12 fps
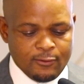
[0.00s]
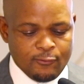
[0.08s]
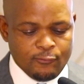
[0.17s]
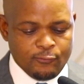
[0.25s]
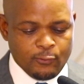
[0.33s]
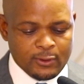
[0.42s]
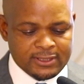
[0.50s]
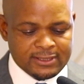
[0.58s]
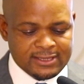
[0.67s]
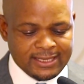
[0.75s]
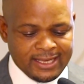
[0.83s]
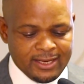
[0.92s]

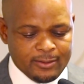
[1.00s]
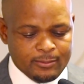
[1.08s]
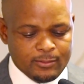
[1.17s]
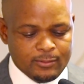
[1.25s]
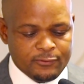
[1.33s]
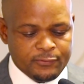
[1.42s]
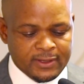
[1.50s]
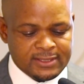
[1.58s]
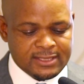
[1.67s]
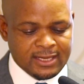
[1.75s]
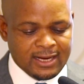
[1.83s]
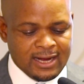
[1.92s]
43
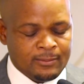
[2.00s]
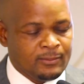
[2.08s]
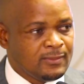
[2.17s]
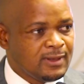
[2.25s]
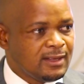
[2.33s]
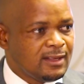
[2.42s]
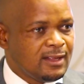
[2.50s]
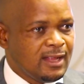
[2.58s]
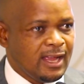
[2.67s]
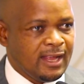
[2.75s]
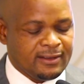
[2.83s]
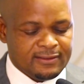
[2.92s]
fixed income,
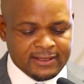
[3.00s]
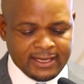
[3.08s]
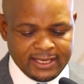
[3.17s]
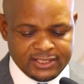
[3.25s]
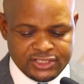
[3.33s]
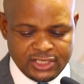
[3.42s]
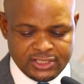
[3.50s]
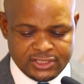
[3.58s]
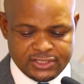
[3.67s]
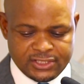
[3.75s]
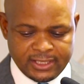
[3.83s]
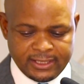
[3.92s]
and 3
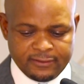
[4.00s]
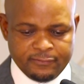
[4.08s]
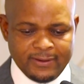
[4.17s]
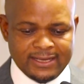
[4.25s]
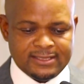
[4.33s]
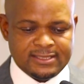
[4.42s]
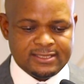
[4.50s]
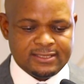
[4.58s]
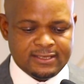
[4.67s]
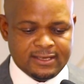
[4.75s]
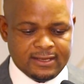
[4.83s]
exchange traded funds.